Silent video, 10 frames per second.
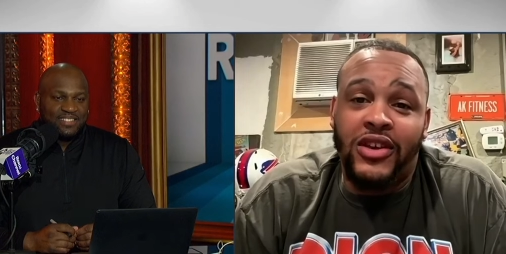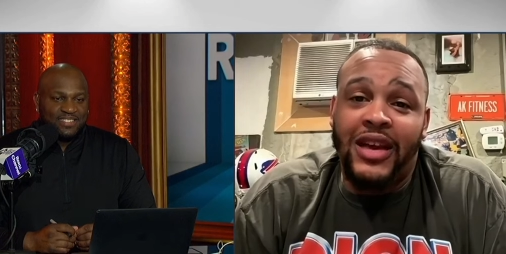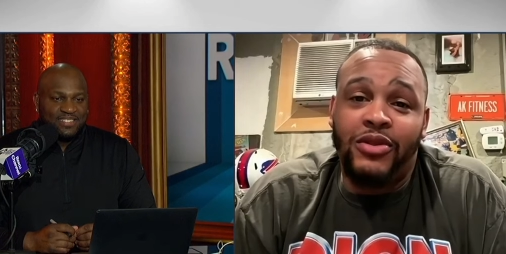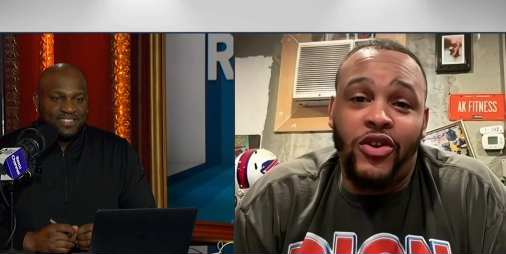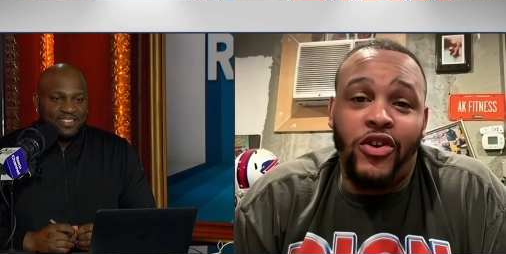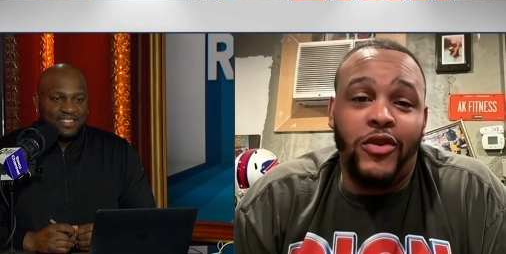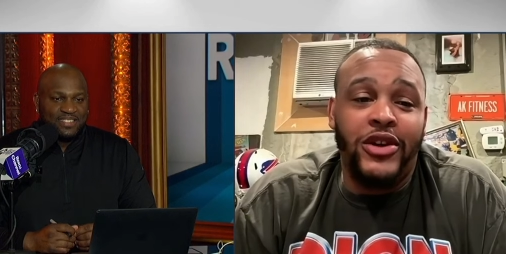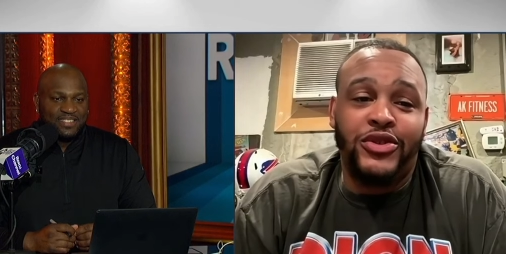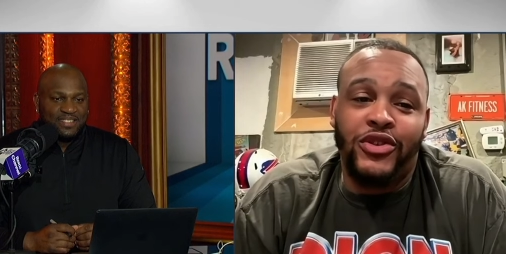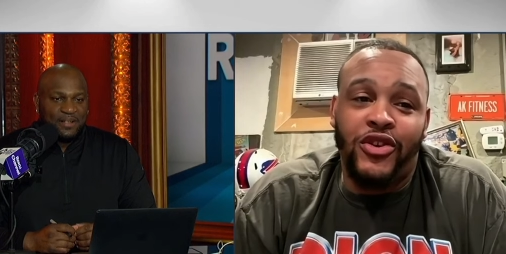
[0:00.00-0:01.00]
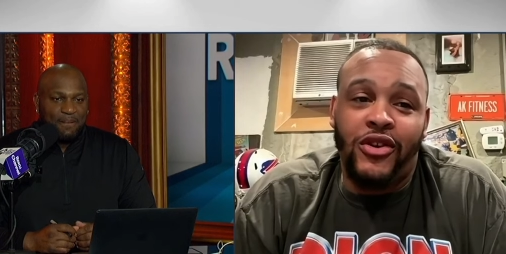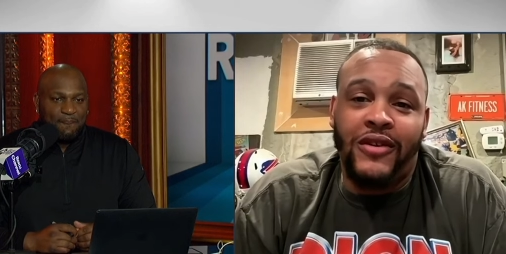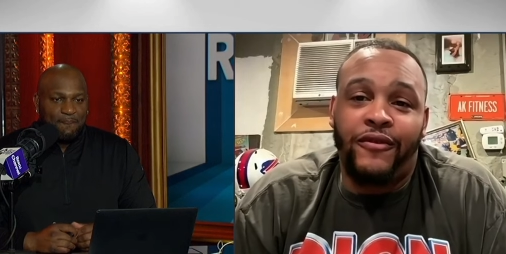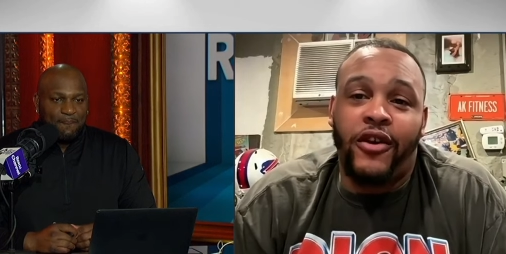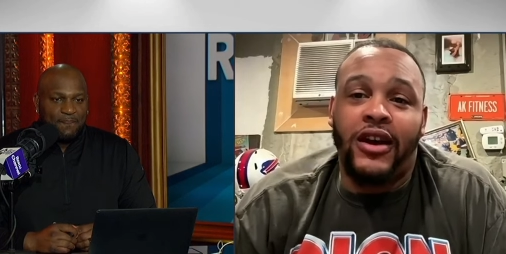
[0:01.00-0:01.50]
Speaker 1: So keep doing what you're
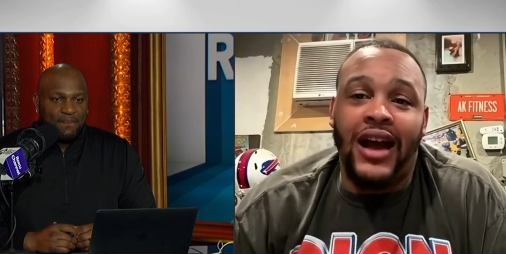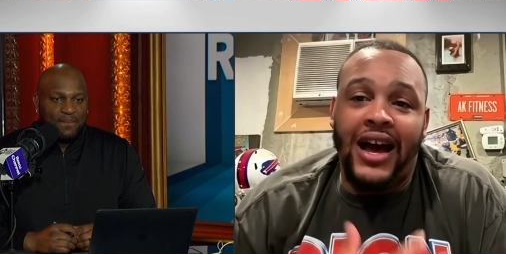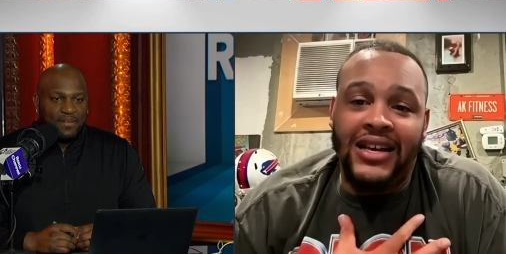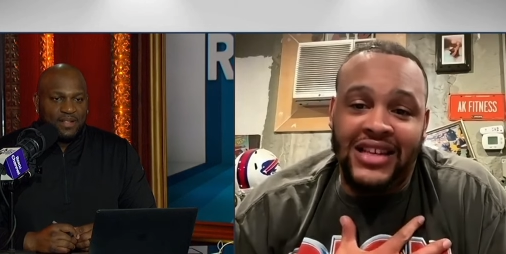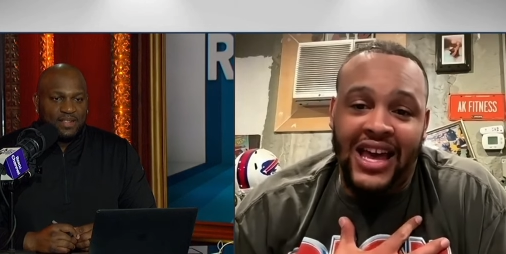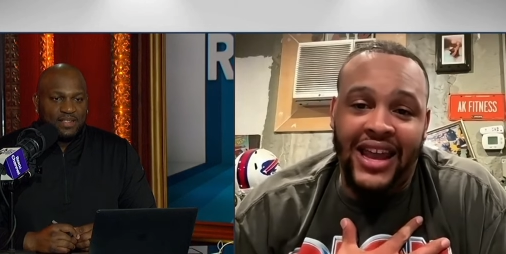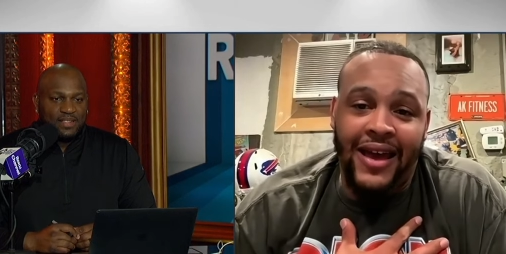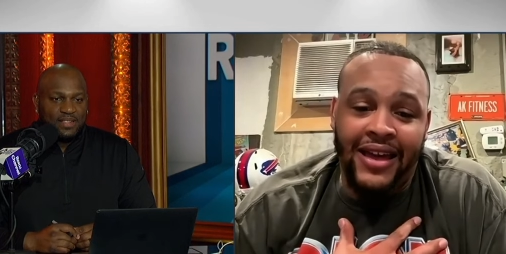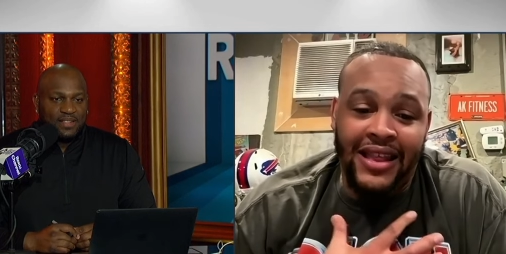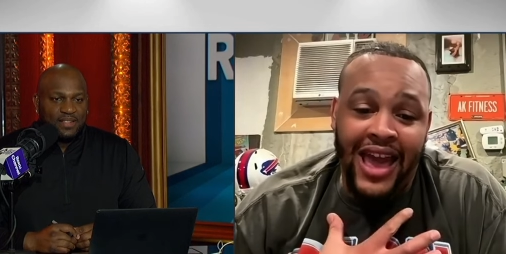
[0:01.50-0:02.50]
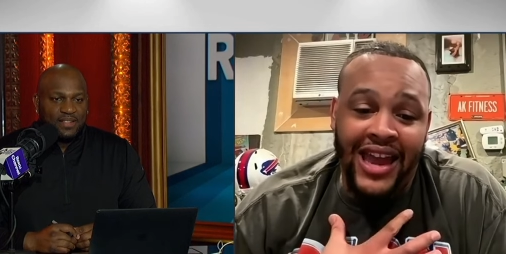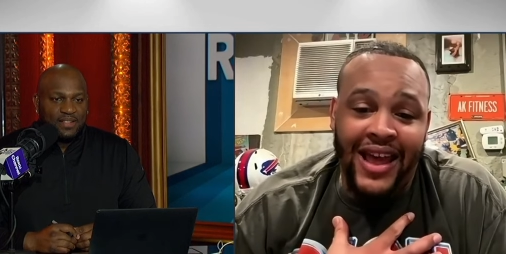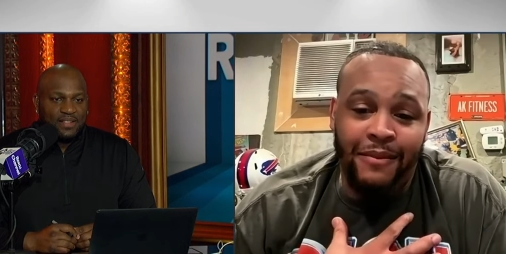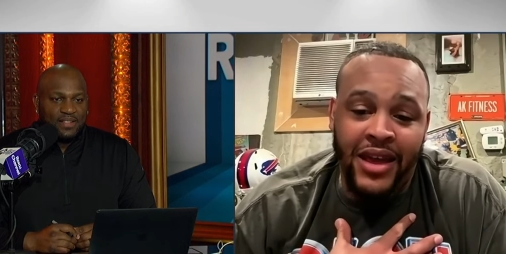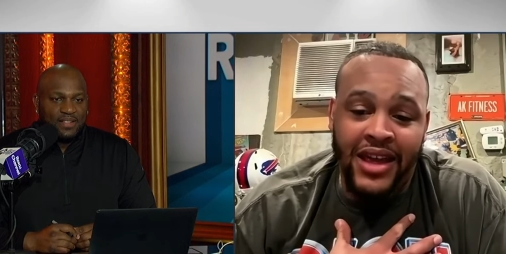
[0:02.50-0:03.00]
doing for guys and that
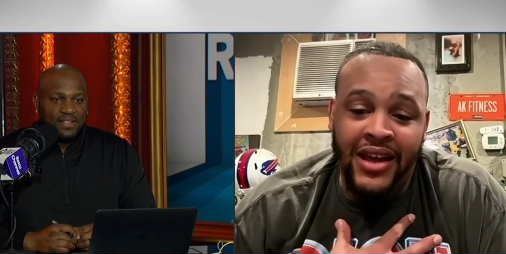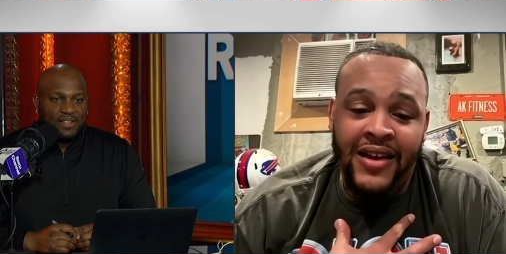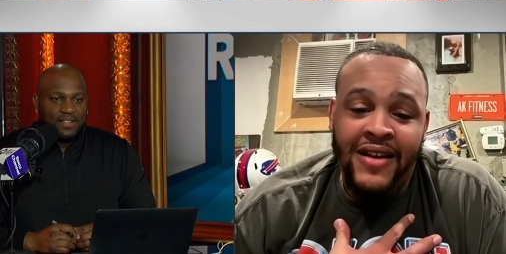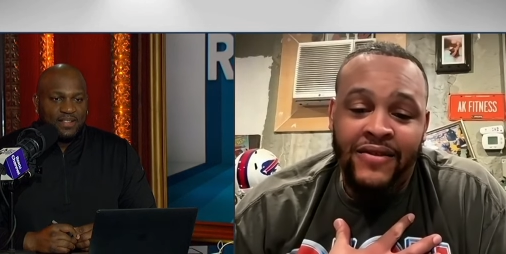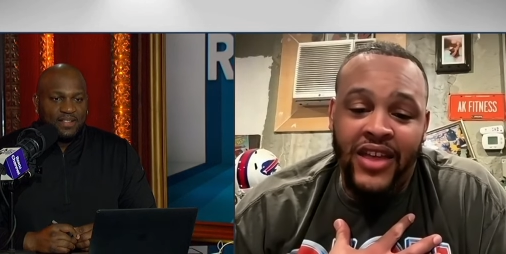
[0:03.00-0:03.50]
and at me